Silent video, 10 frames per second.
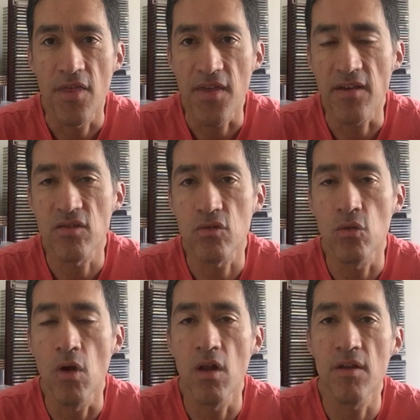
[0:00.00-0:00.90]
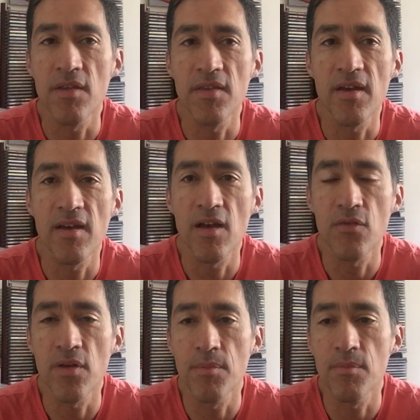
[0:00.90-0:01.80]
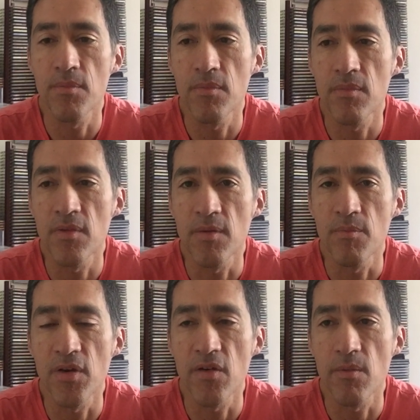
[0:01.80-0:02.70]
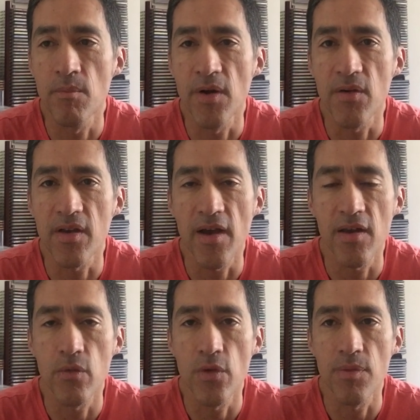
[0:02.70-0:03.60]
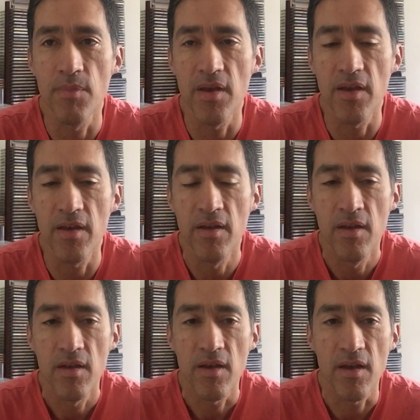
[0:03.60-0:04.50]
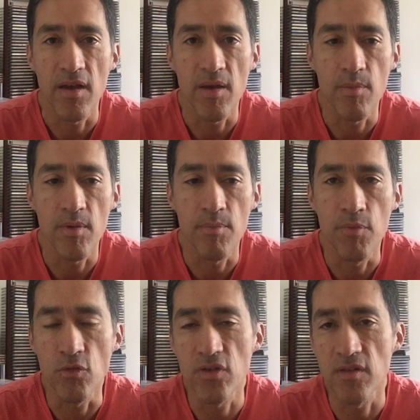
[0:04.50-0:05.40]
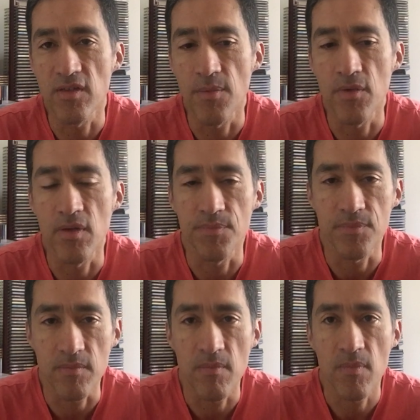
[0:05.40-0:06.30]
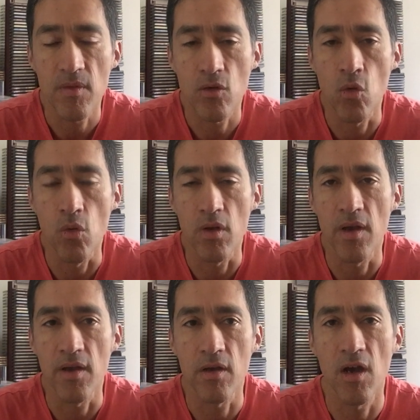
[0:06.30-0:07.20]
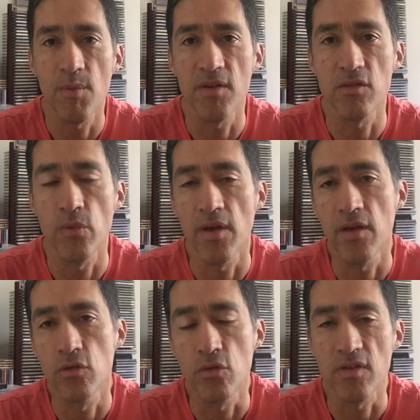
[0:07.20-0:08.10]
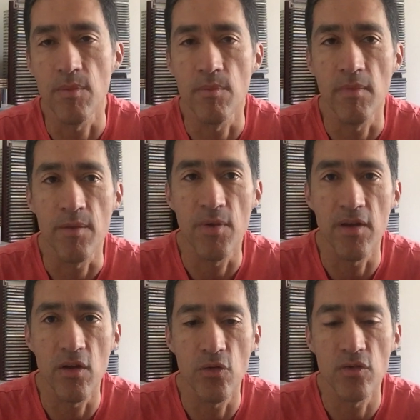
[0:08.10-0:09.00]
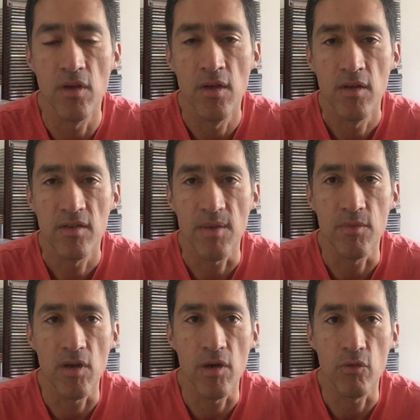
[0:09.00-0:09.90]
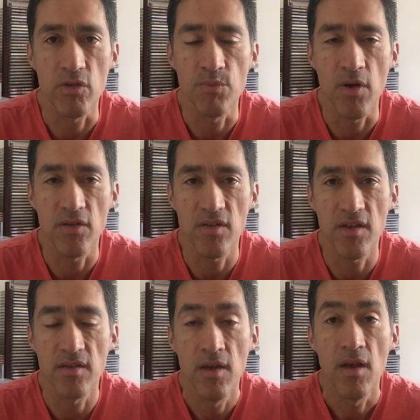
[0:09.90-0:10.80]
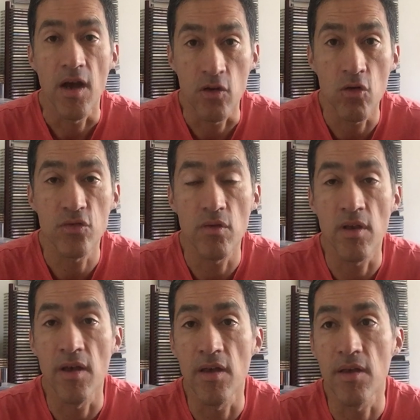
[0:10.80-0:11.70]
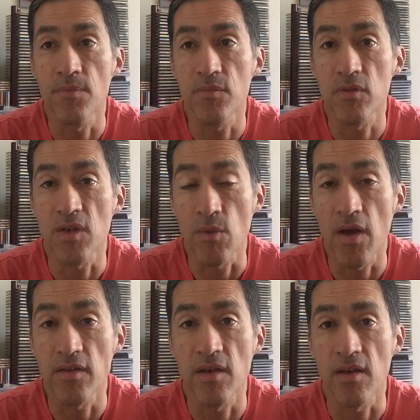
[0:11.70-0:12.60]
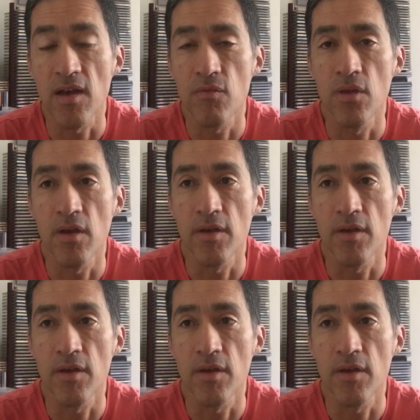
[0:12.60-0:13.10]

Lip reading: Thanks to all that have been very kind with me, posting some cool comments when I do some my videos, some responses, and also some guys that have